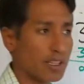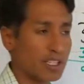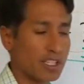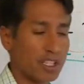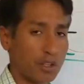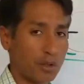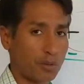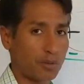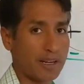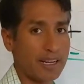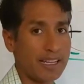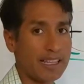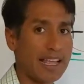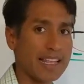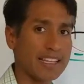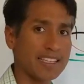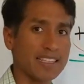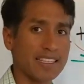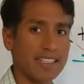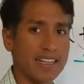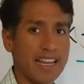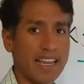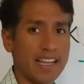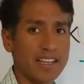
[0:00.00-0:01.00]
is 3 less
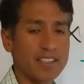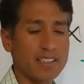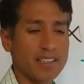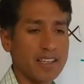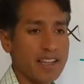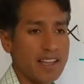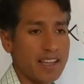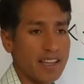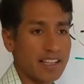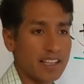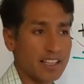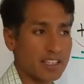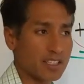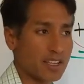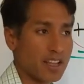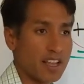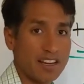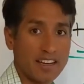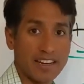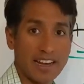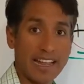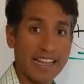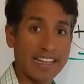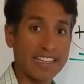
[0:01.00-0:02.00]
than x? Is
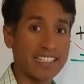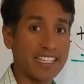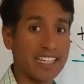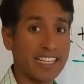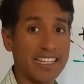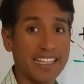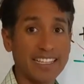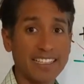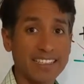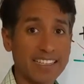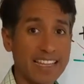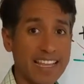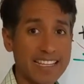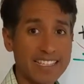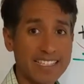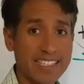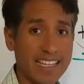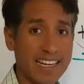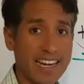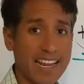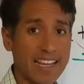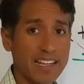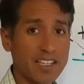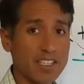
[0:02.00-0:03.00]
19 less
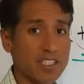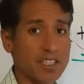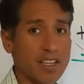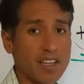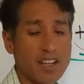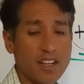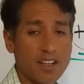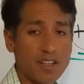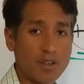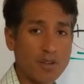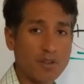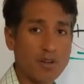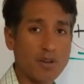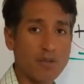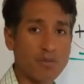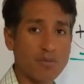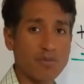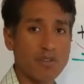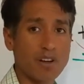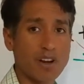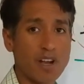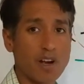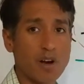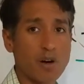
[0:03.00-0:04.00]
than x? You
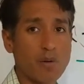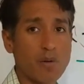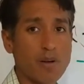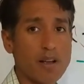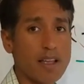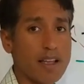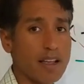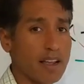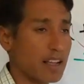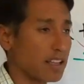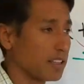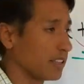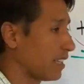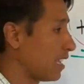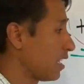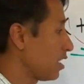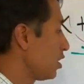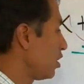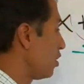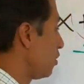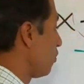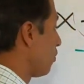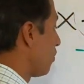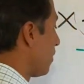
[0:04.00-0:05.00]
don't know.
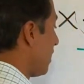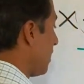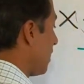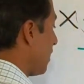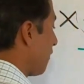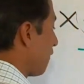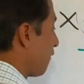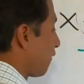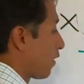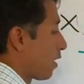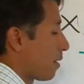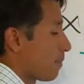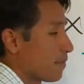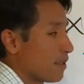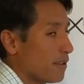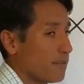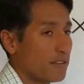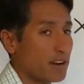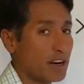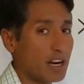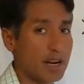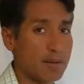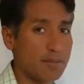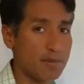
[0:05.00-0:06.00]
Unless you read it from the
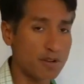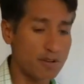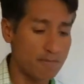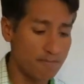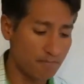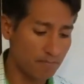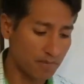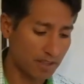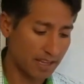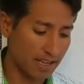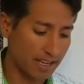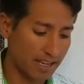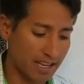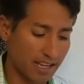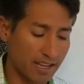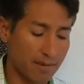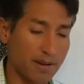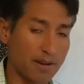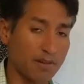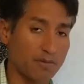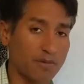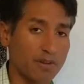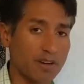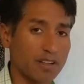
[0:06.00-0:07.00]
variable, it can
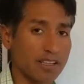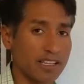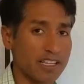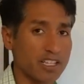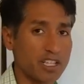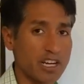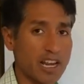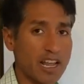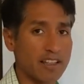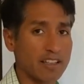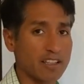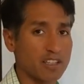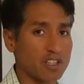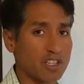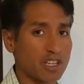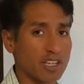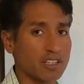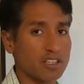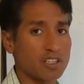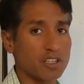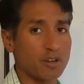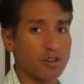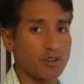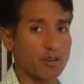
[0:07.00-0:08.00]
be really
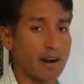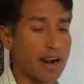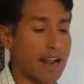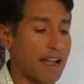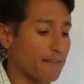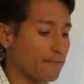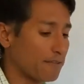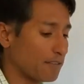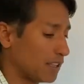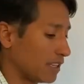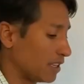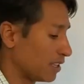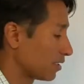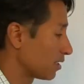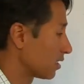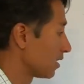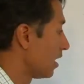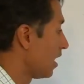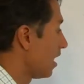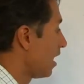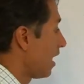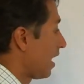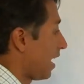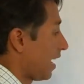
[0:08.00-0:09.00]
challenging to graph these
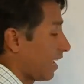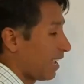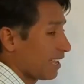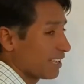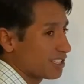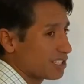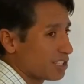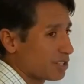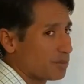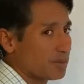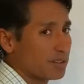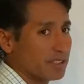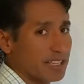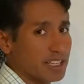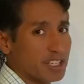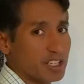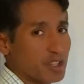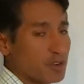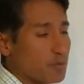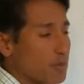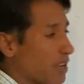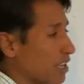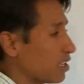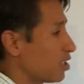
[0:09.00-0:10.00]
and to really
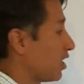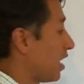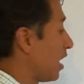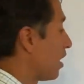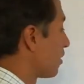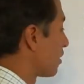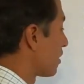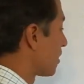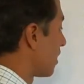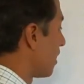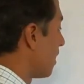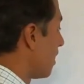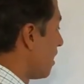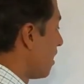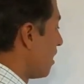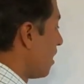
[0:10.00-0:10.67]
do much else.